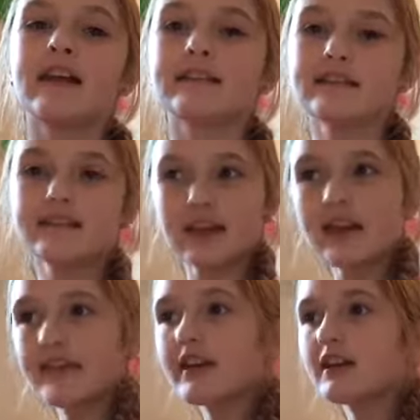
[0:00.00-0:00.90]
the
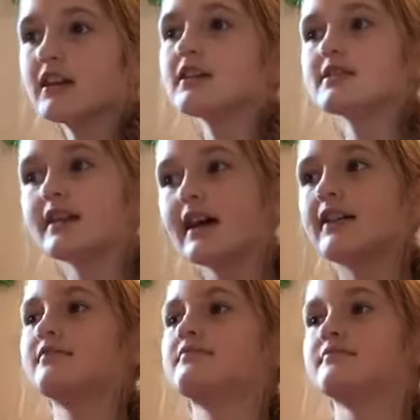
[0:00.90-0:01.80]
sad thing is
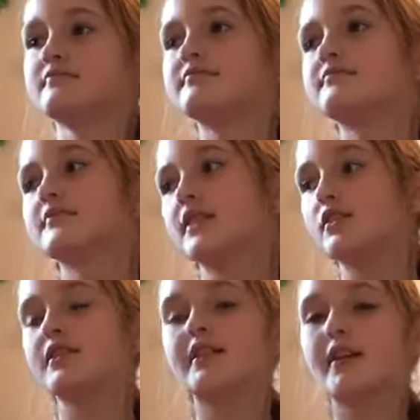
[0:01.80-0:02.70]
that it
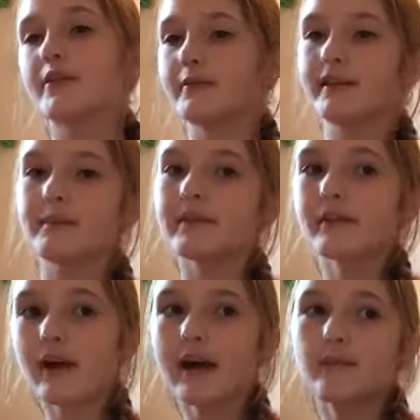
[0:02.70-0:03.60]
only got three
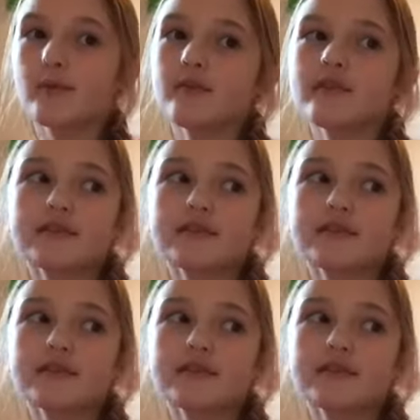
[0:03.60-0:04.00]
subscribers.